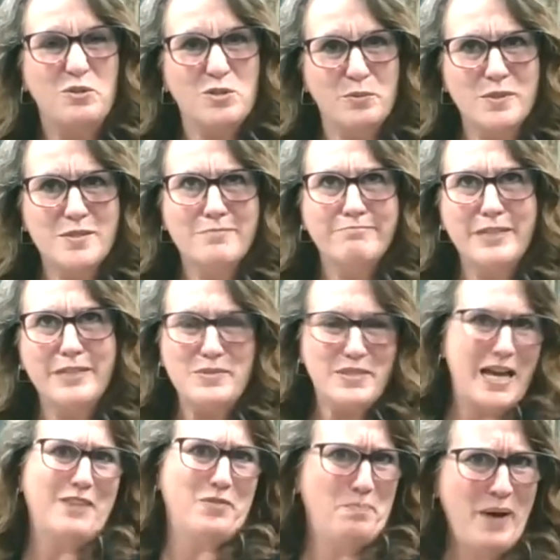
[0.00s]
So it was
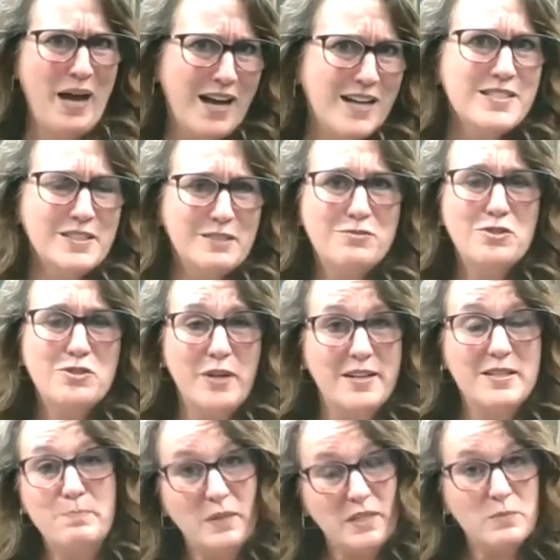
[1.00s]
kind of a positive
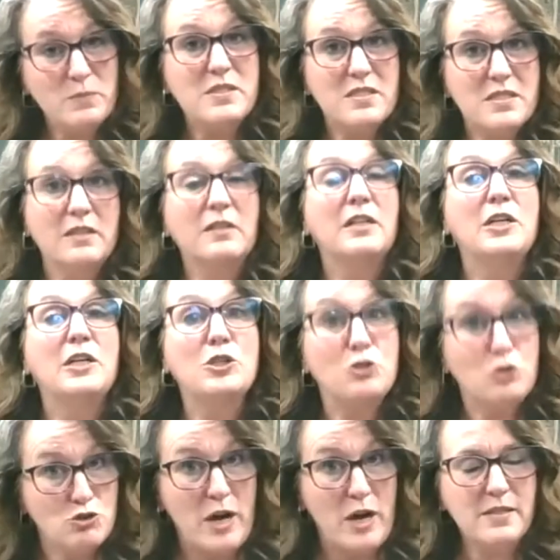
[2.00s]
stress, but it was still
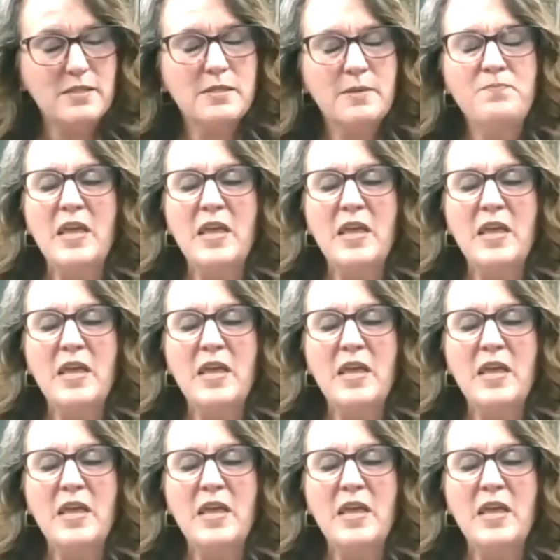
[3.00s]
stress.